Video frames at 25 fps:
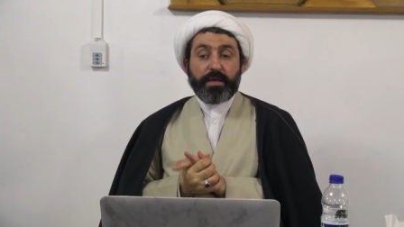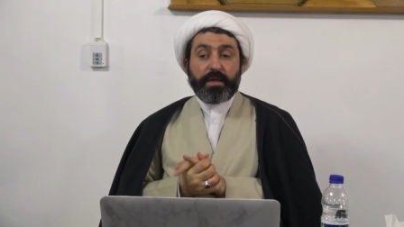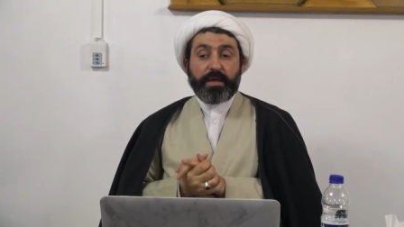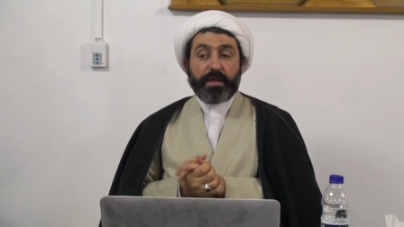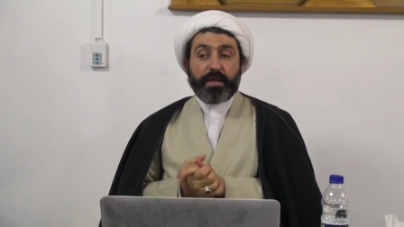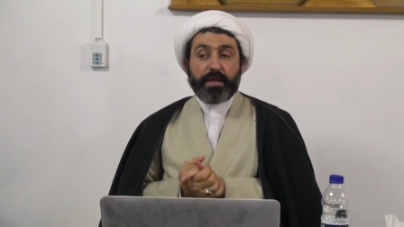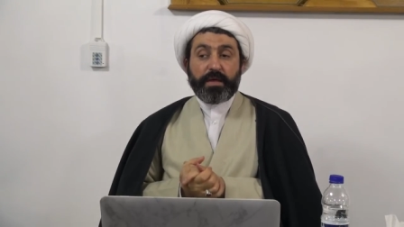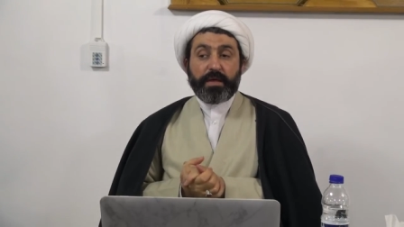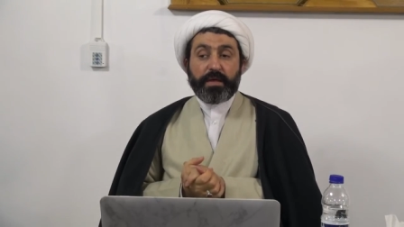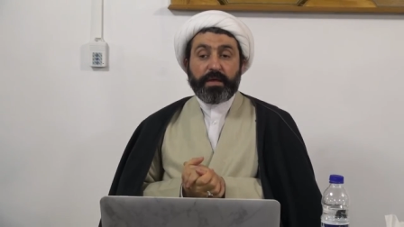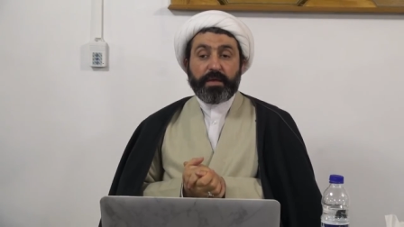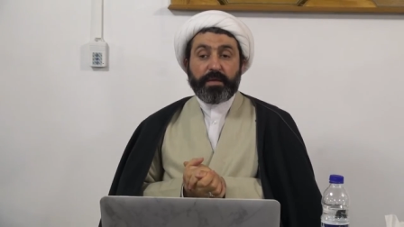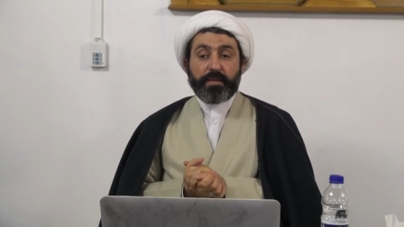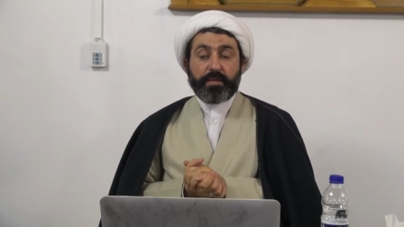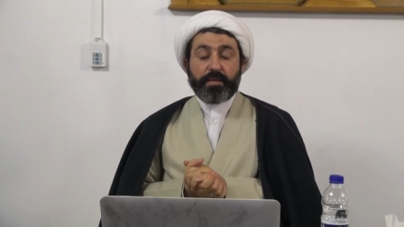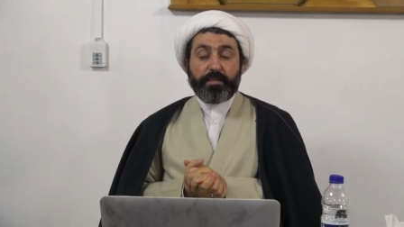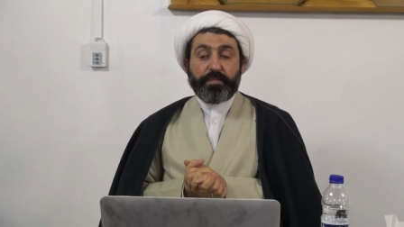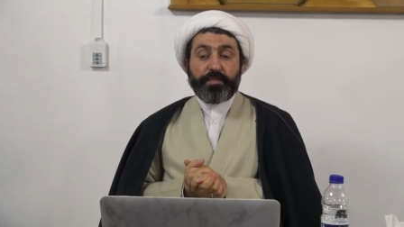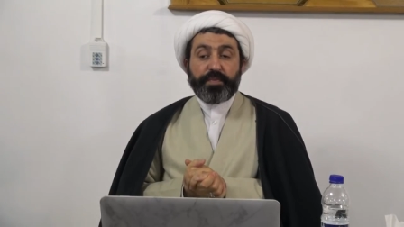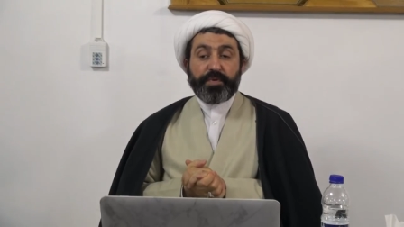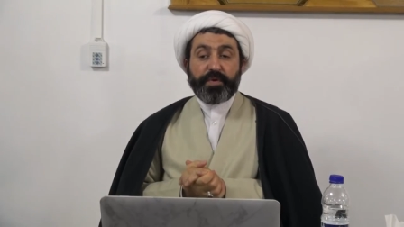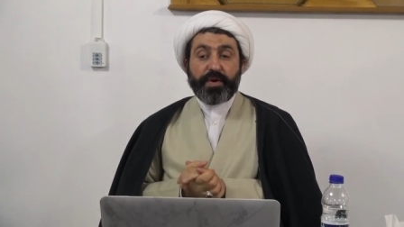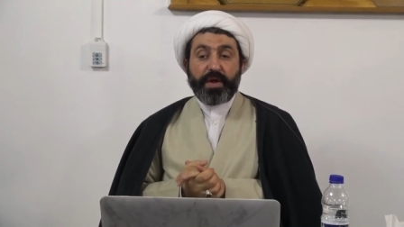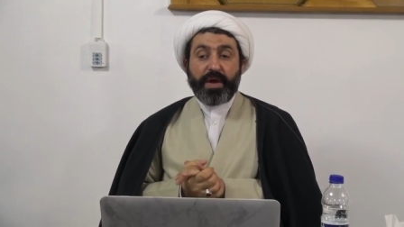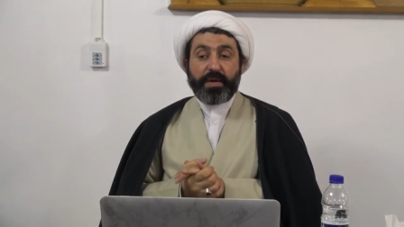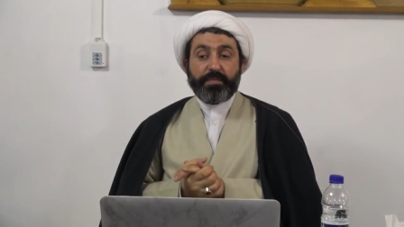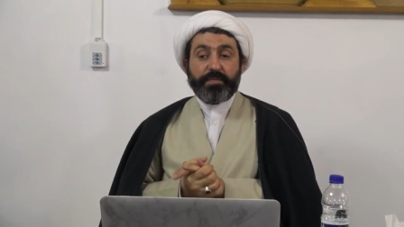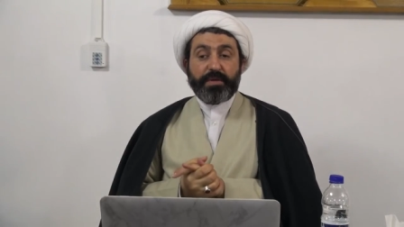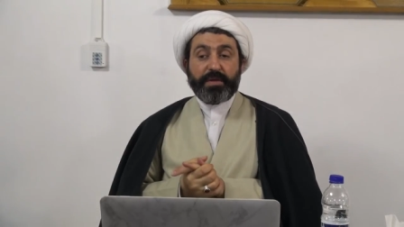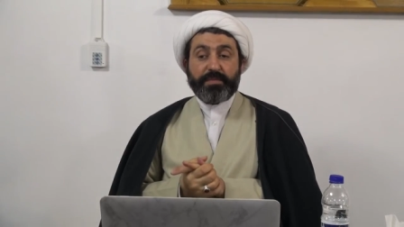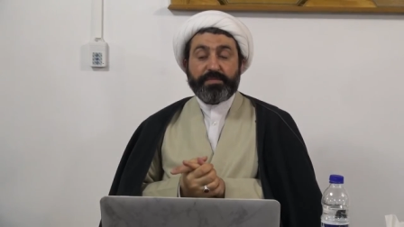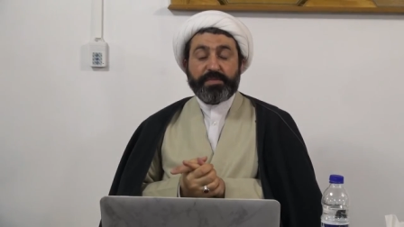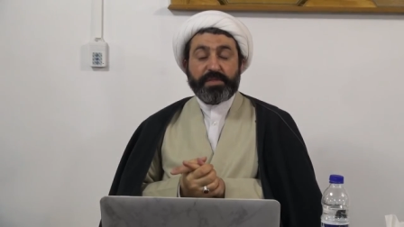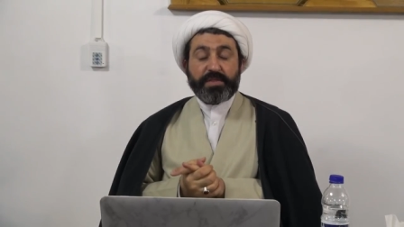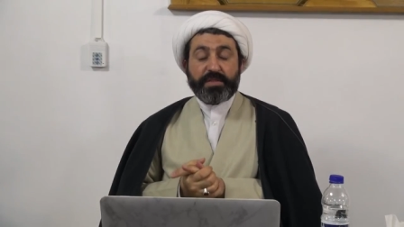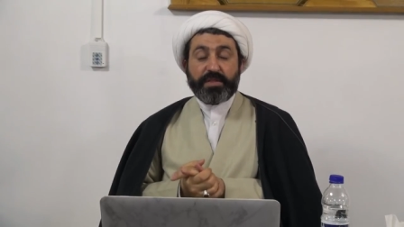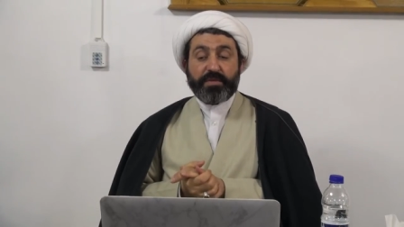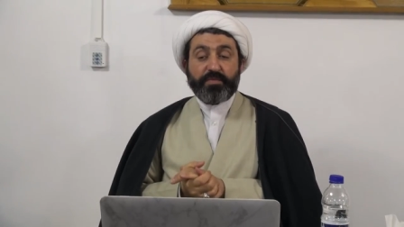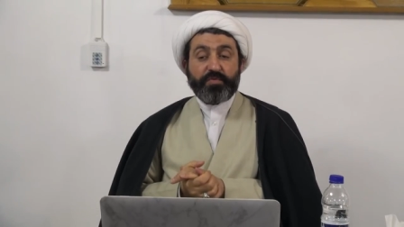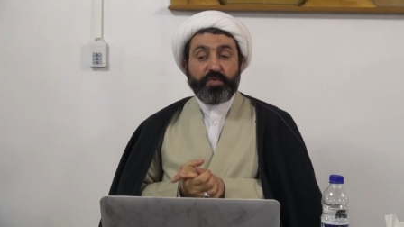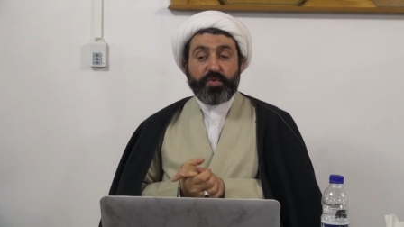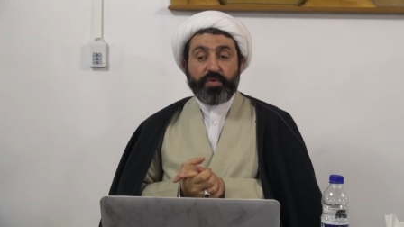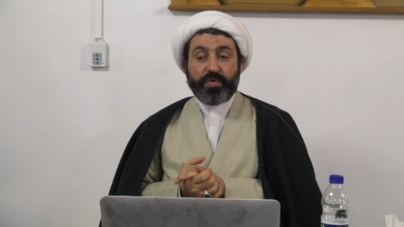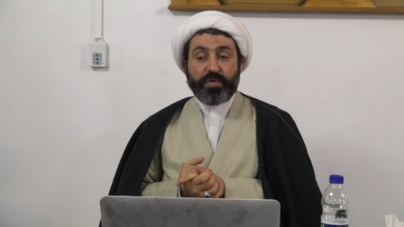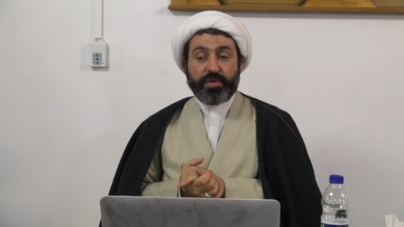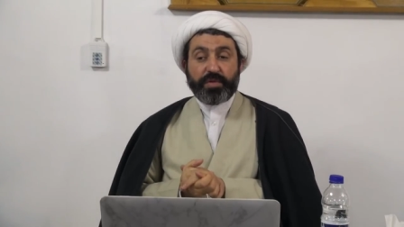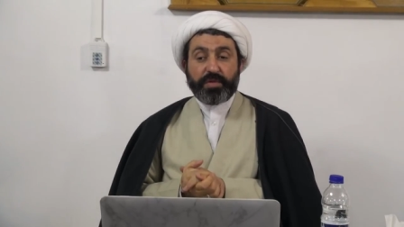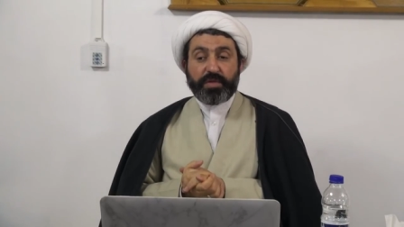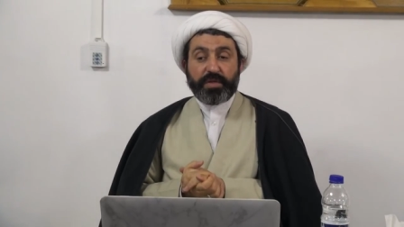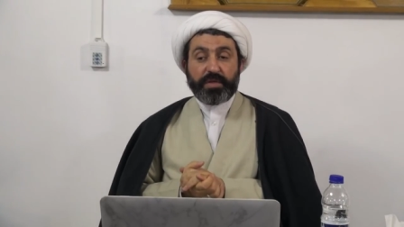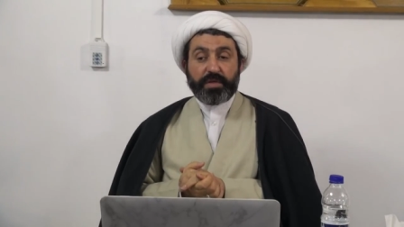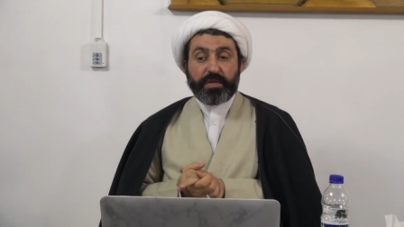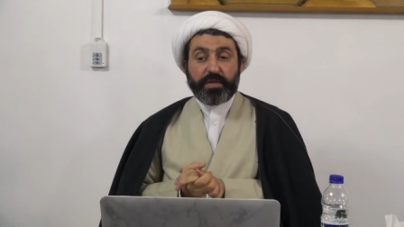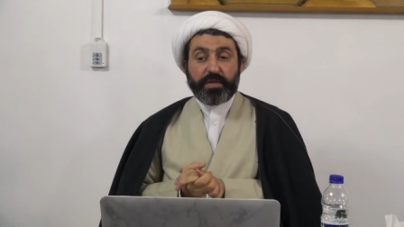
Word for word: uh, problems in the world,